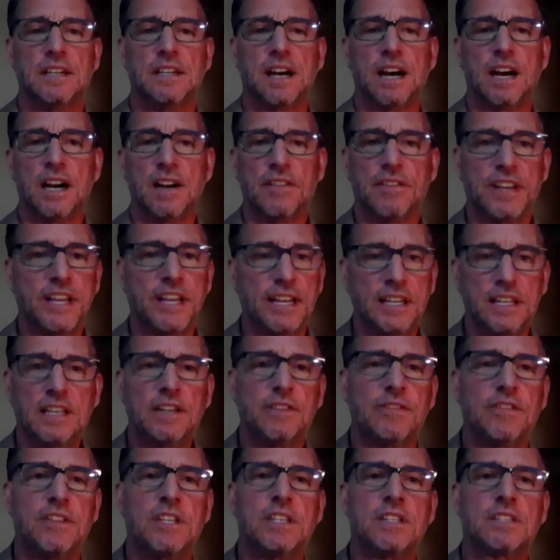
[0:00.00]
of any
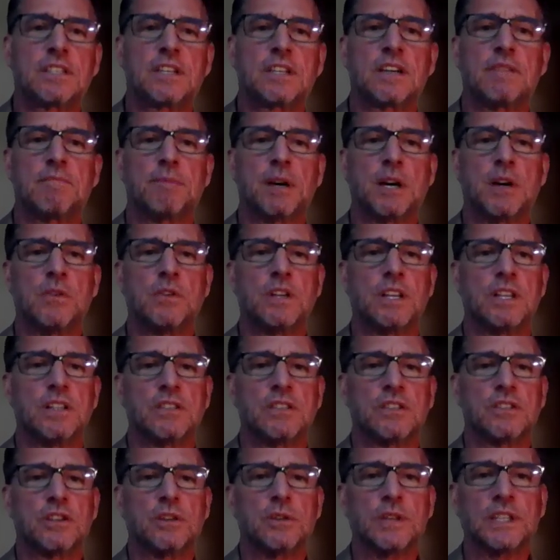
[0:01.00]
of these
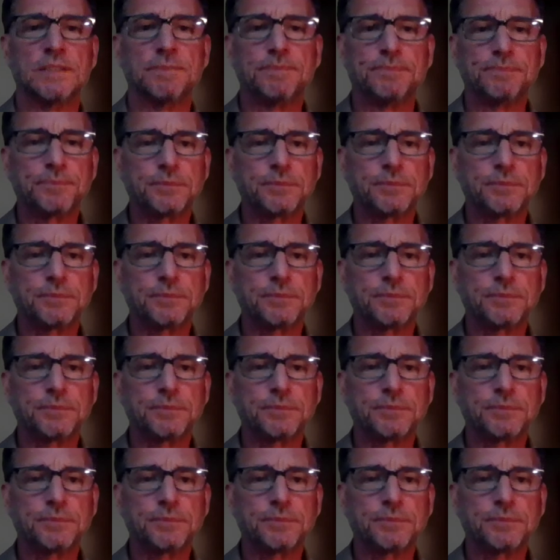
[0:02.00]
components to it.